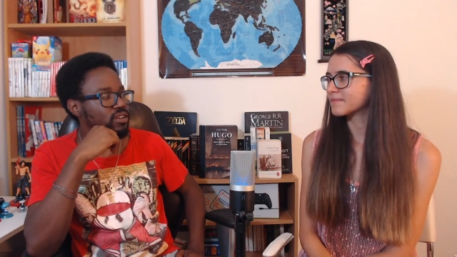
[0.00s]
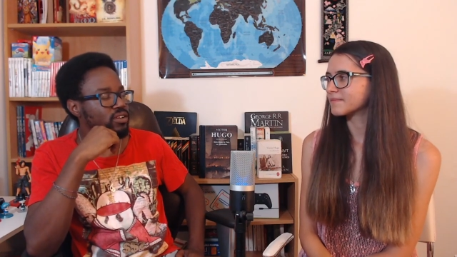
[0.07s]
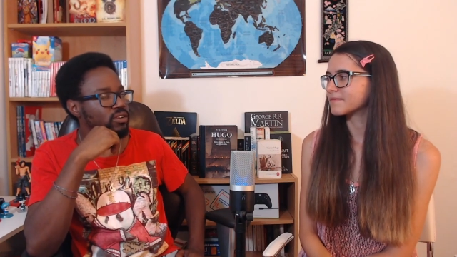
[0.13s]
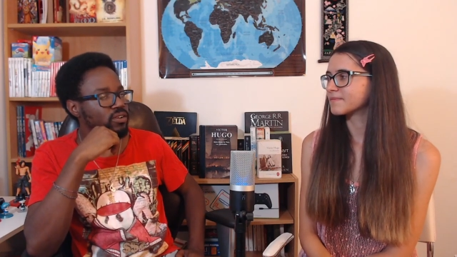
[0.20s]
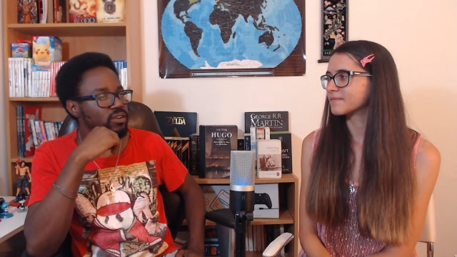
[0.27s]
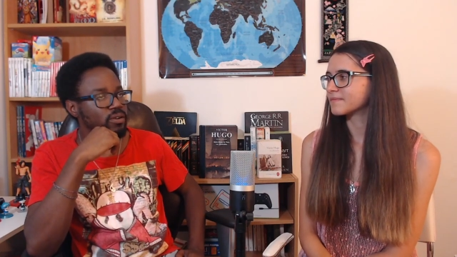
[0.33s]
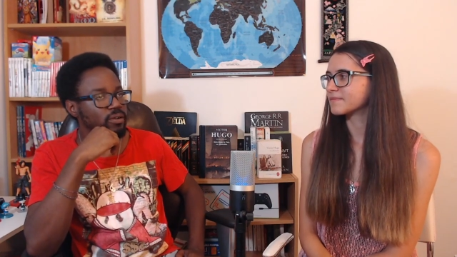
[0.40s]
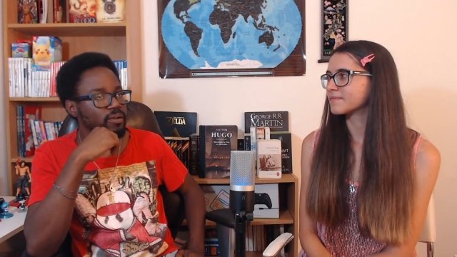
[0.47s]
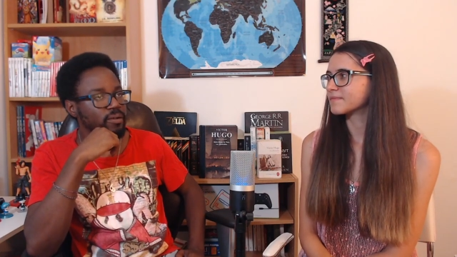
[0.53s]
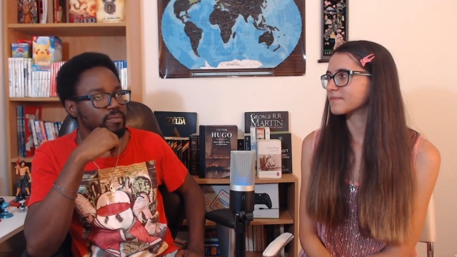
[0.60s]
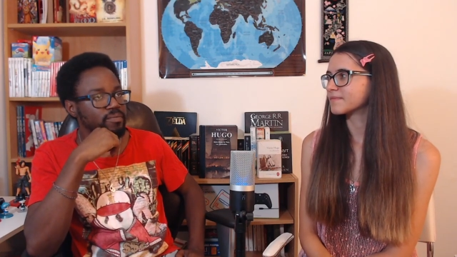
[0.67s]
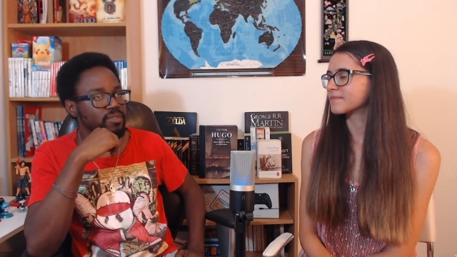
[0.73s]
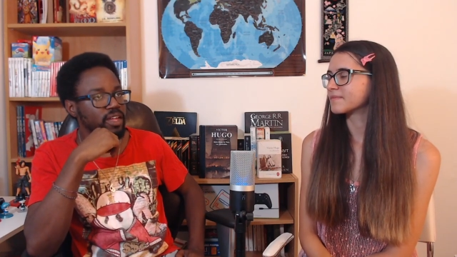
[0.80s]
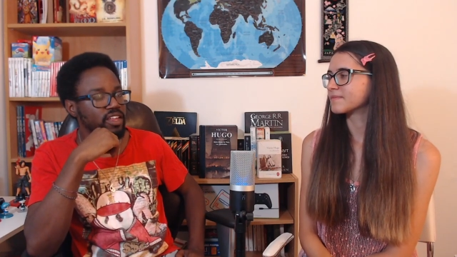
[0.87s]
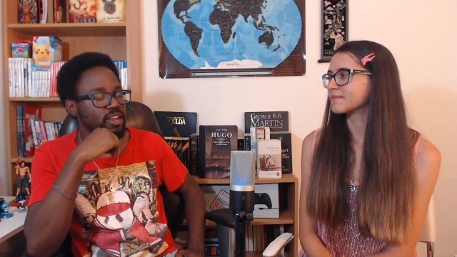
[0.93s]
Speaker 1: you know,
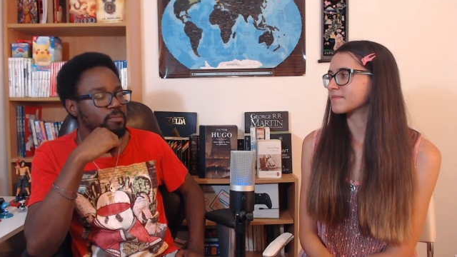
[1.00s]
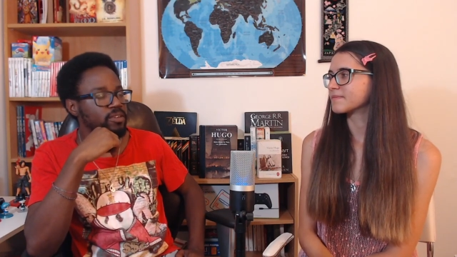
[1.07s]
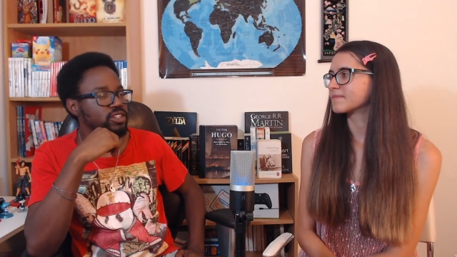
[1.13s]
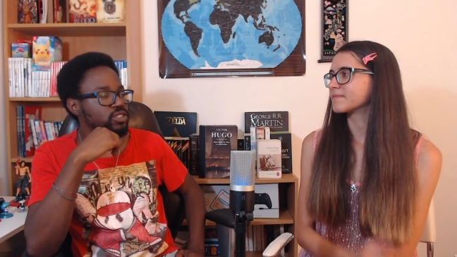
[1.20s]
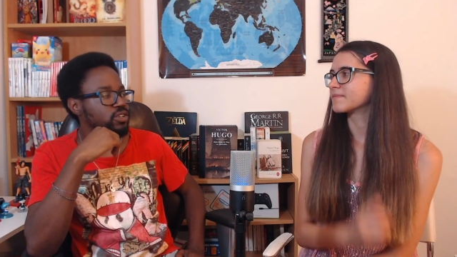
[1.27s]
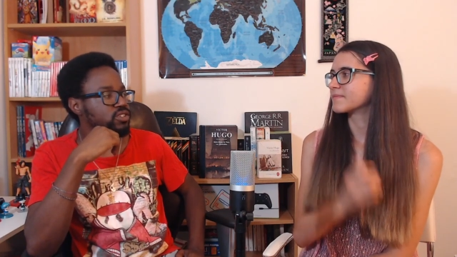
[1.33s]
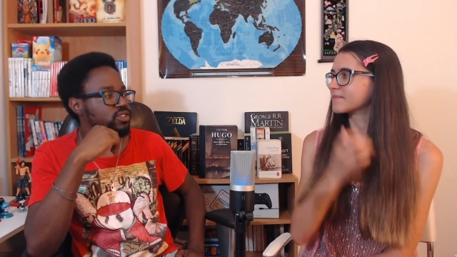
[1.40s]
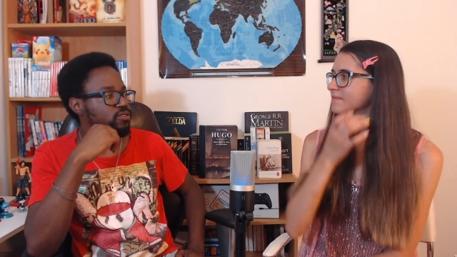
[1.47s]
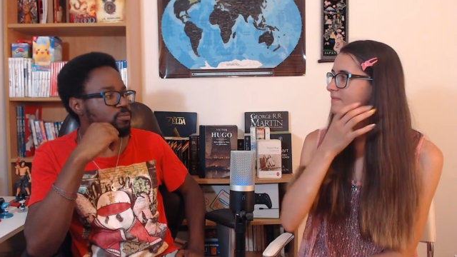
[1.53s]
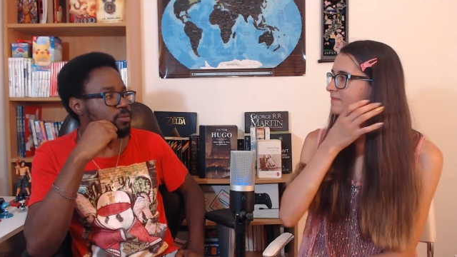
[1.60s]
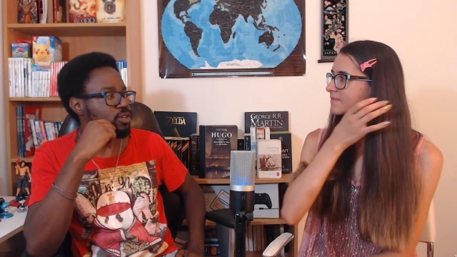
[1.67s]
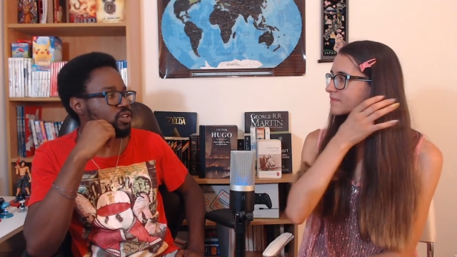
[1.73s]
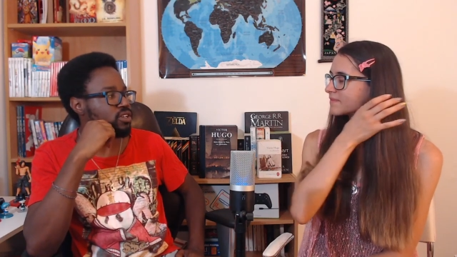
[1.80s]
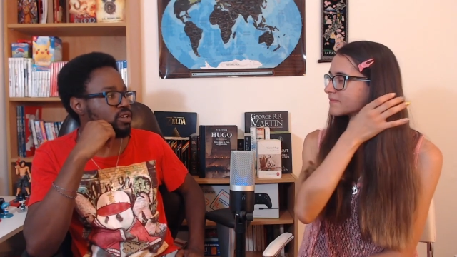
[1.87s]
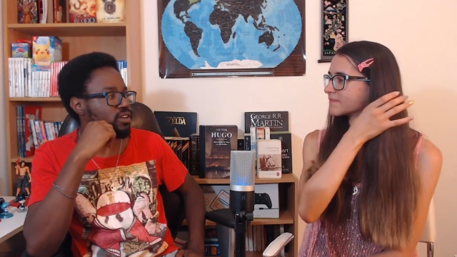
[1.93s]
adaptations of
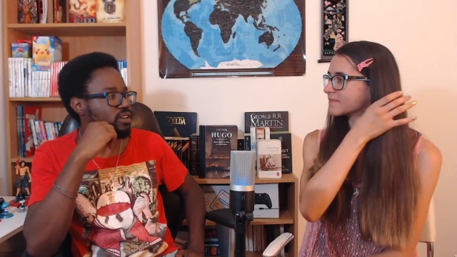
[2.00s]
book.